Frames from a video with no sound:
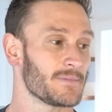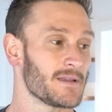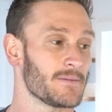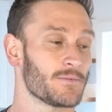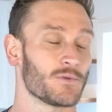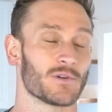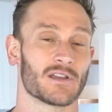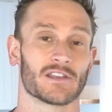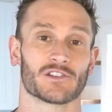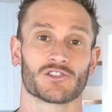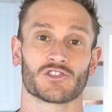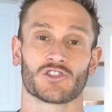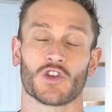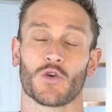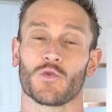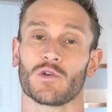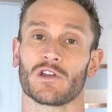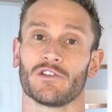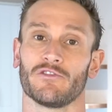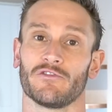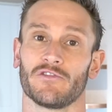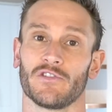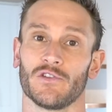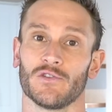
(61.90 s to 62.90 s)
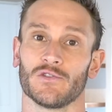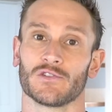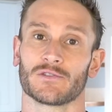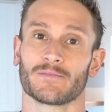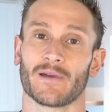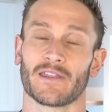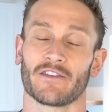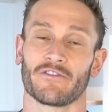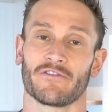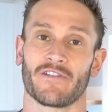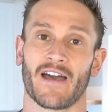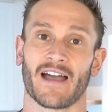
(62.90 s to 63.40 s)
people get so confused
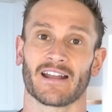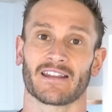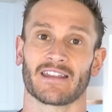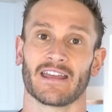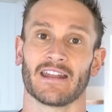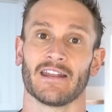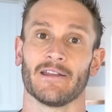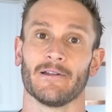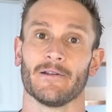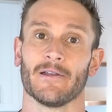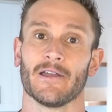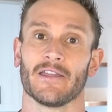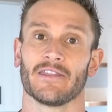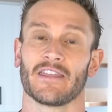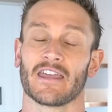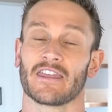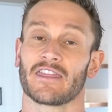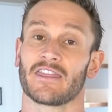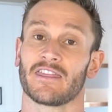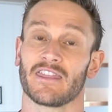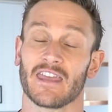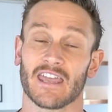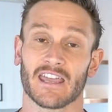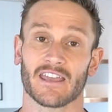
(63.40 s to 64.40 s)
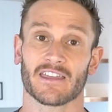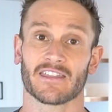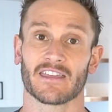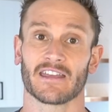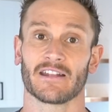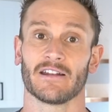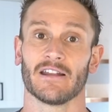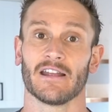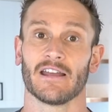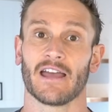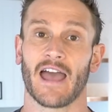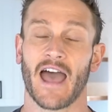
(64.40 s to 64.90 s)
by the fact that they think
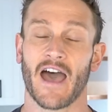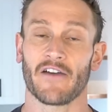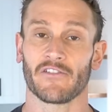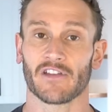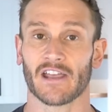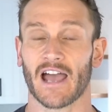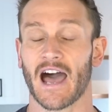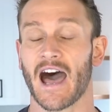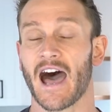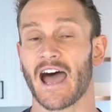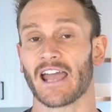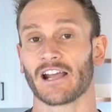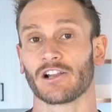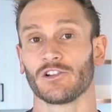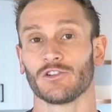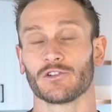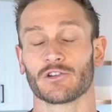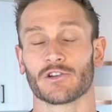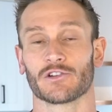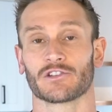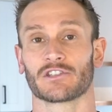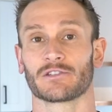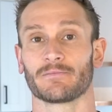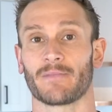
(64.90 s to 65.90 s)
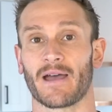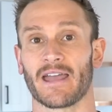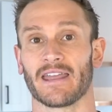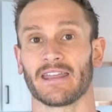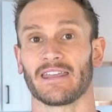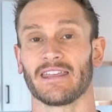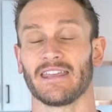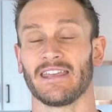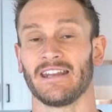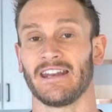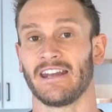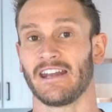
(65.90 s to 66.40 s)
that having a high glucose
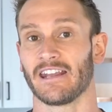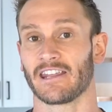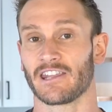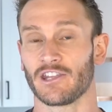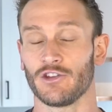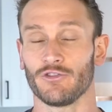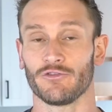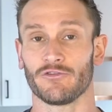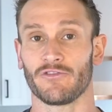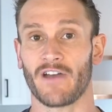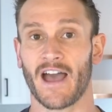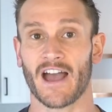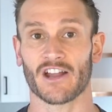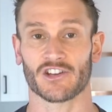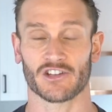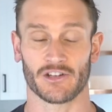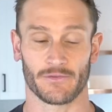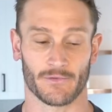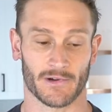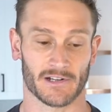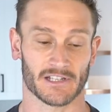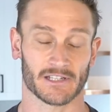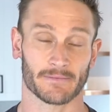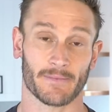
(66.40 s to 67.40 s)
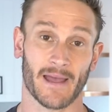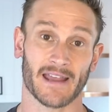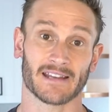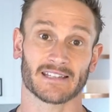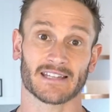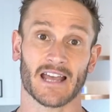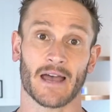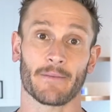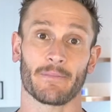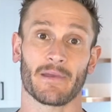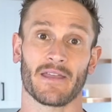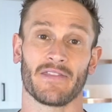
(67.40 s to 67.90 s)
spike in an acute fashion, where it
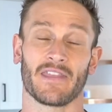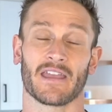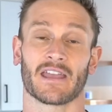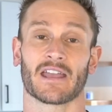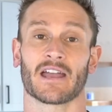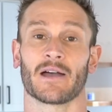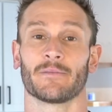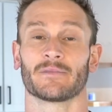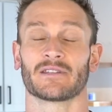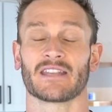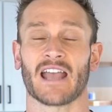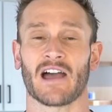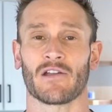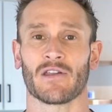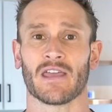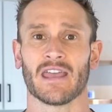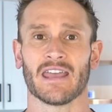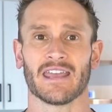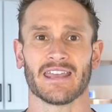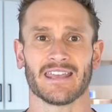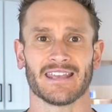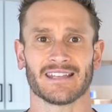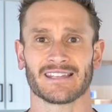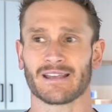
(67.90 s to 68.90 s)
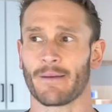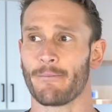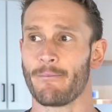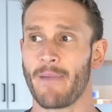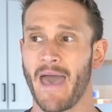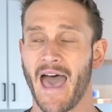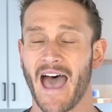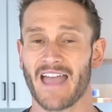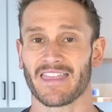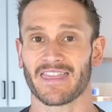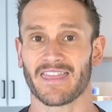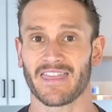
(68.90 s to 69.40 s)
spikes up and then comes down, is a
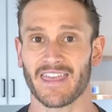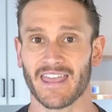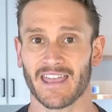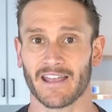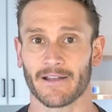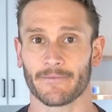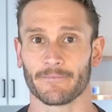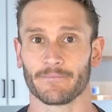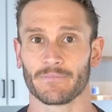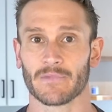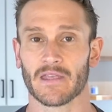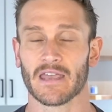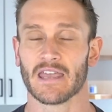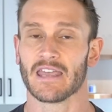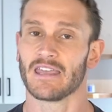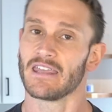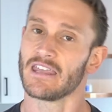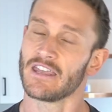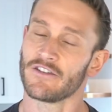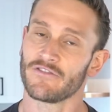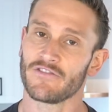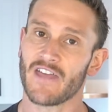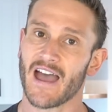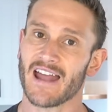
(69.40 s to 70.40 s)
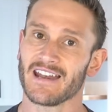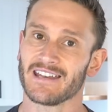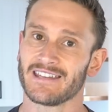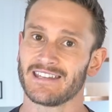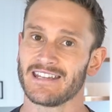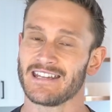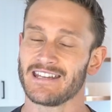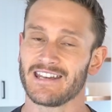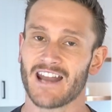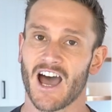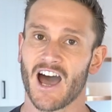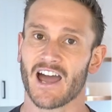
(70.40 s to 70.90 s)
bad thing. If that
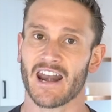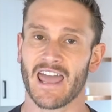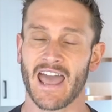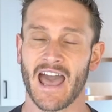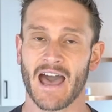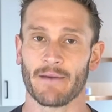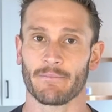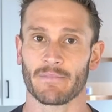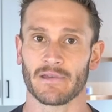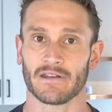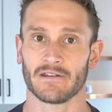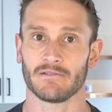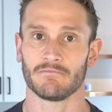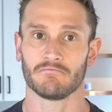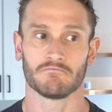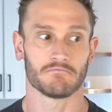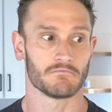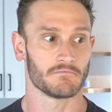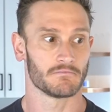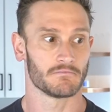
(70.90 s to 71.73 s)
did not happen,